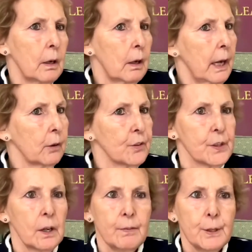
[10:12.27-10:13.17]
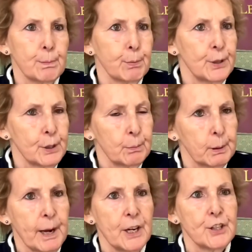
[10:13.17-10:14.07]
health service, prison and
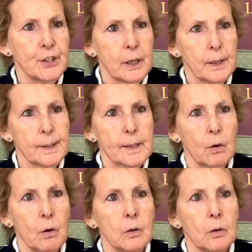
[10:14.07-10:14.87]
probation, and so